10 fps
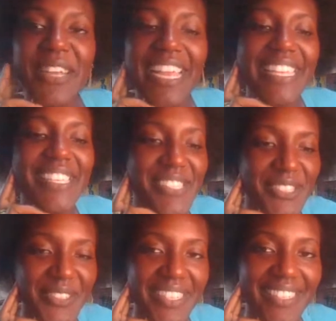
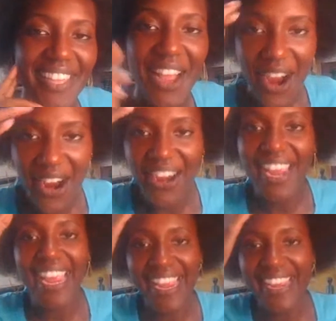industry. Our
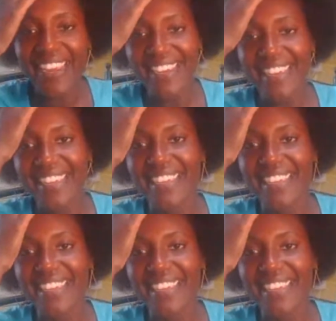hair,